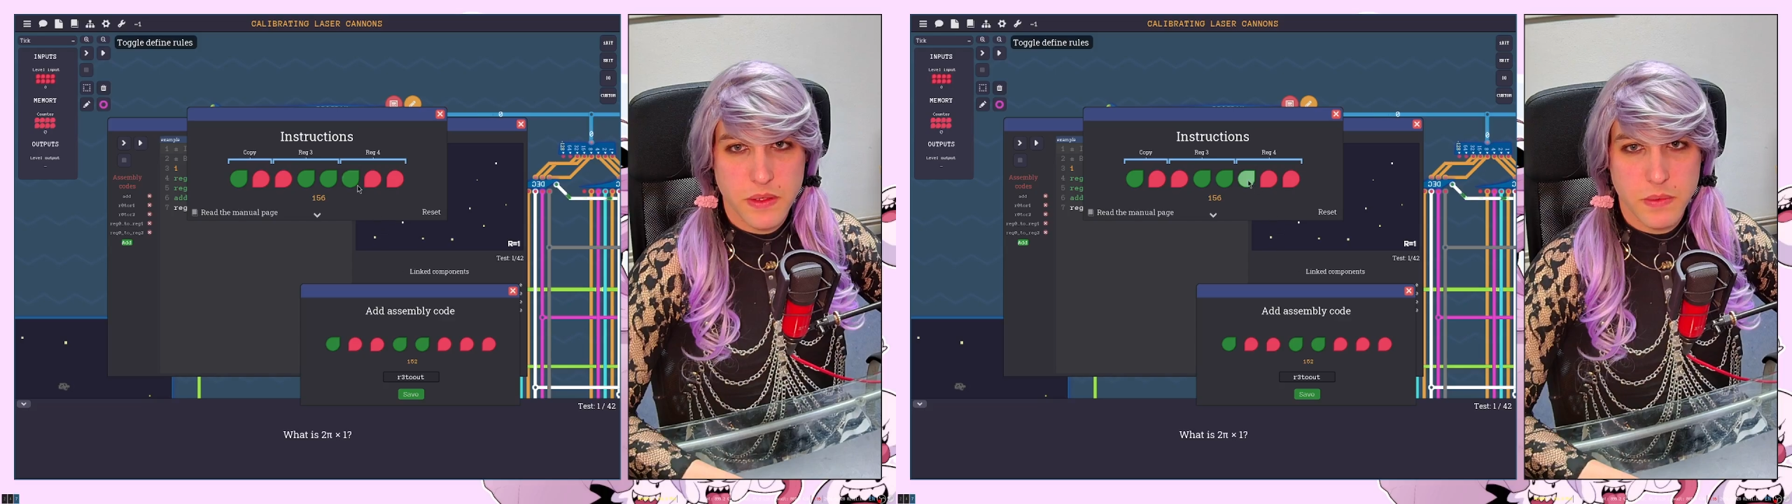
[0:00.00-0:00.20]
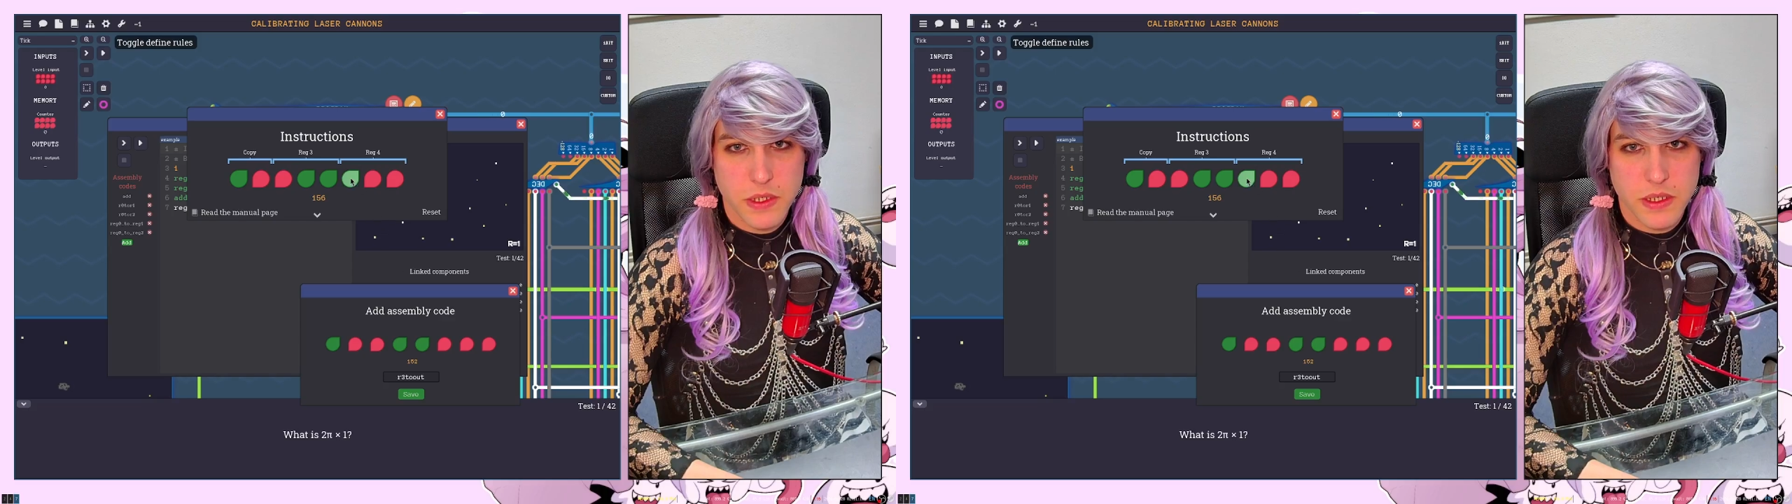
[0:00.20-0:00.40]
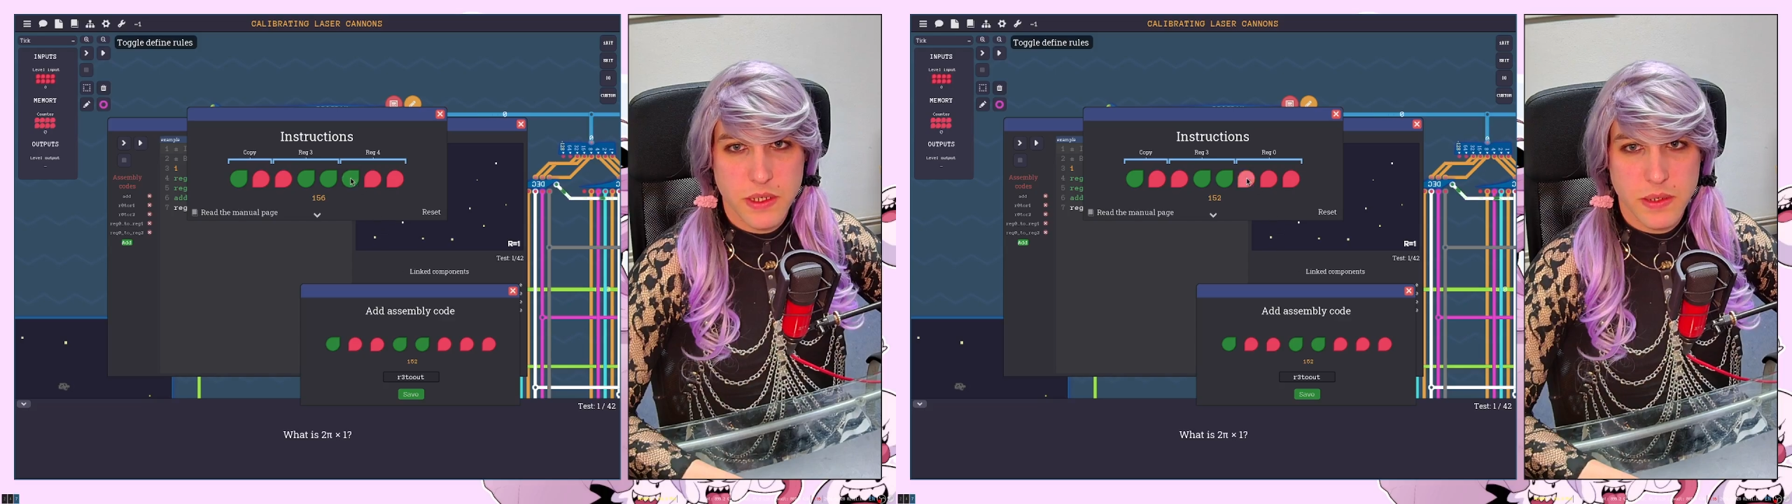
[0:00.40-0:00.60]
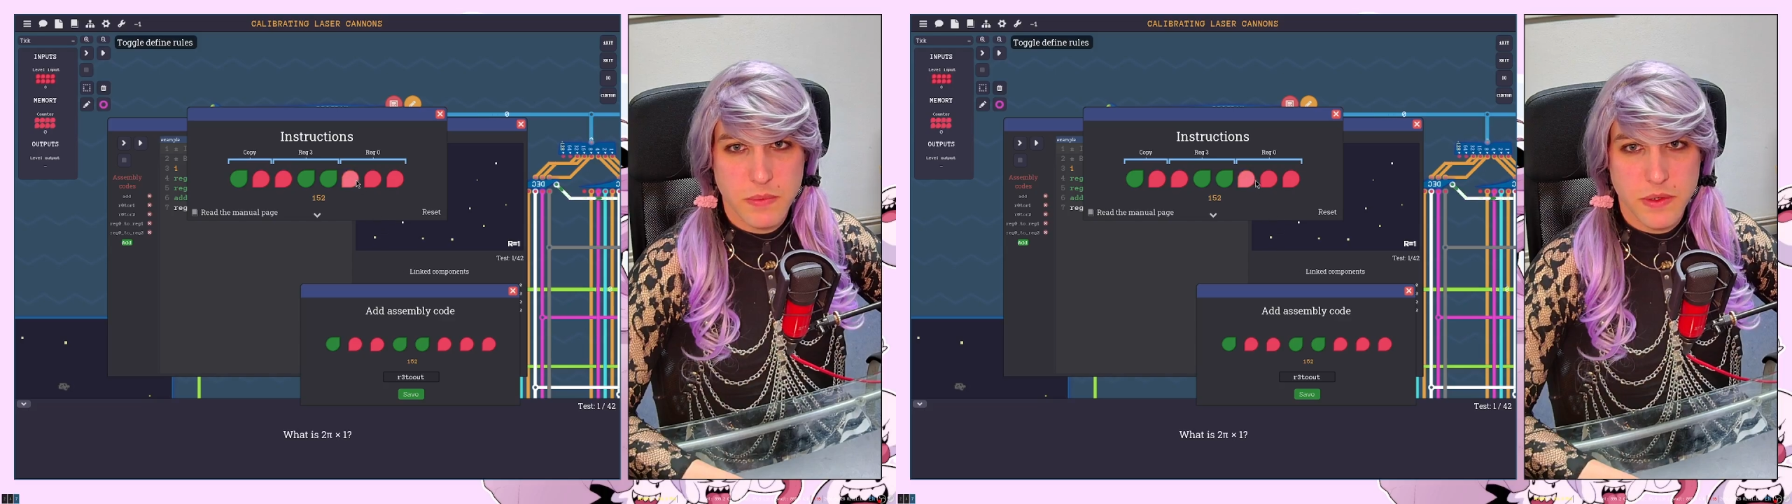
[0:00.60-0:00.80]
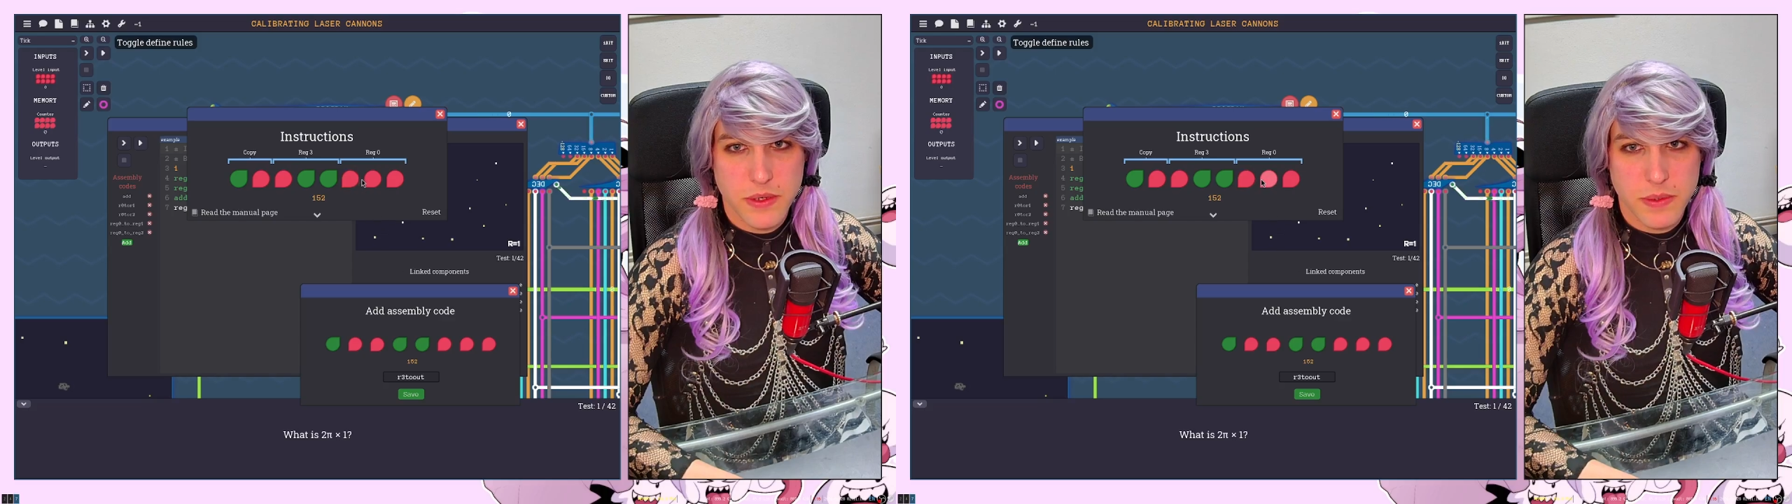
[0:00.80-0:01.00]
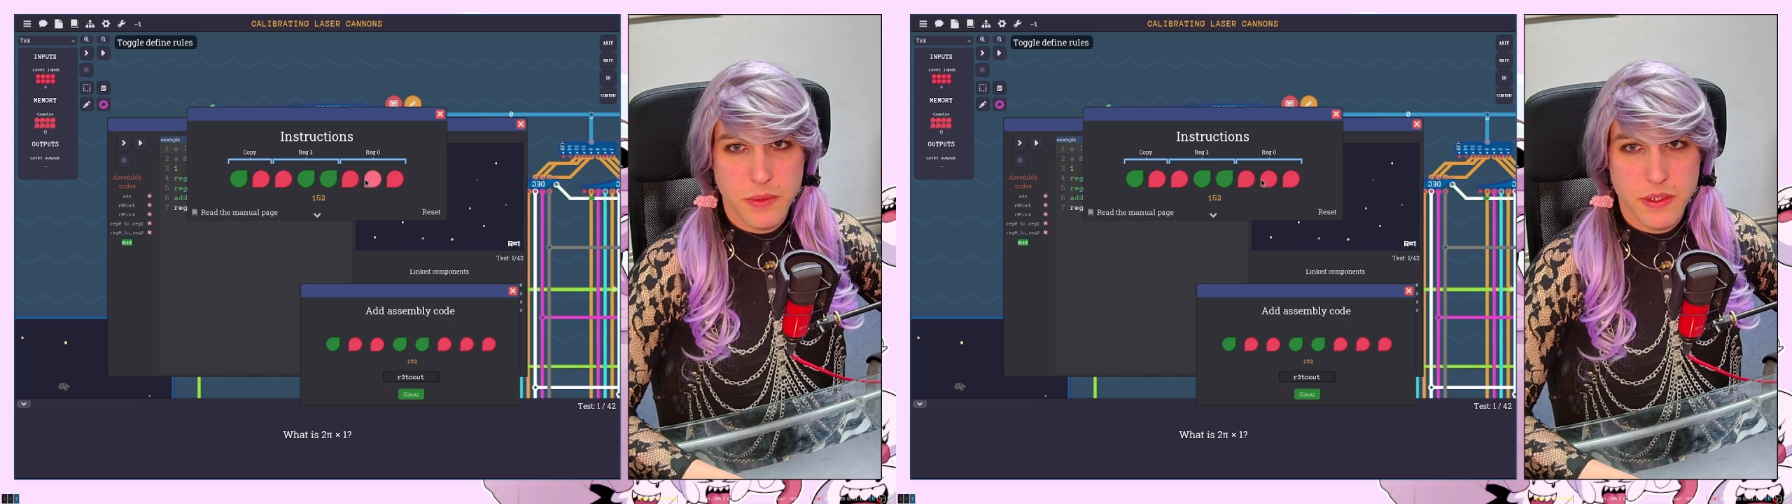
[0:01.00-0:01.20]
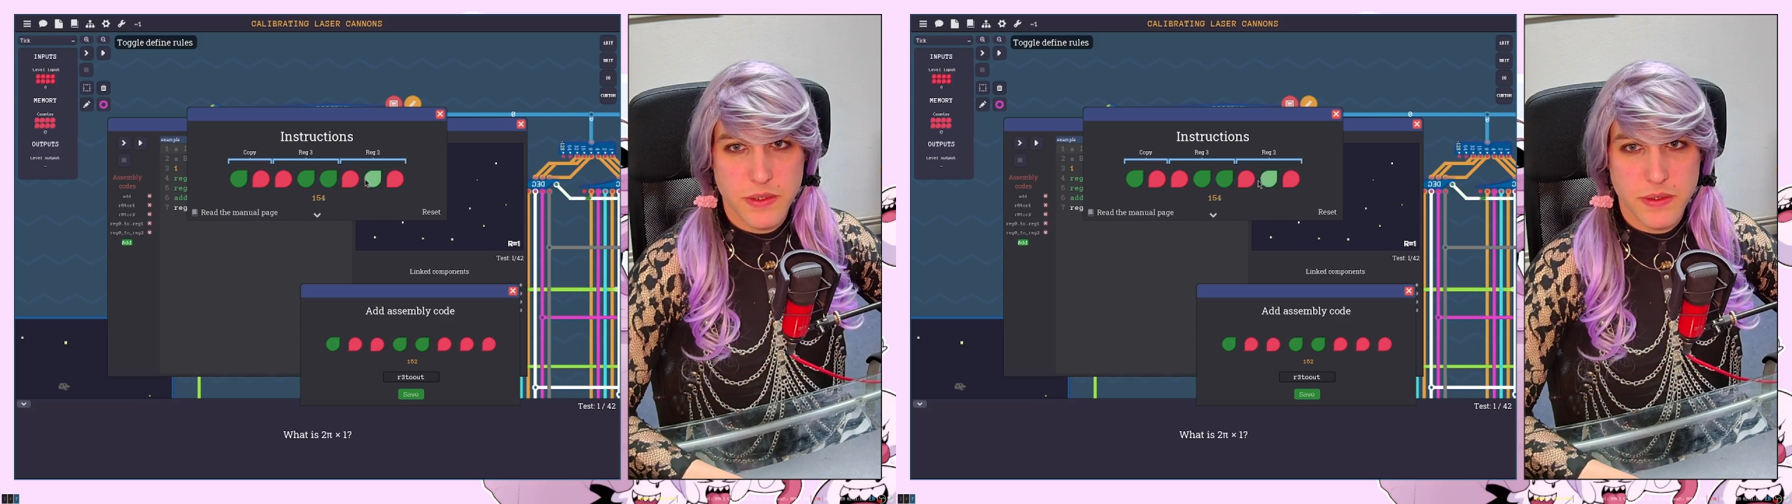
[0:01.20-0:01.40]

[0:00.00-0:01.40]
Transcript: was a time where I was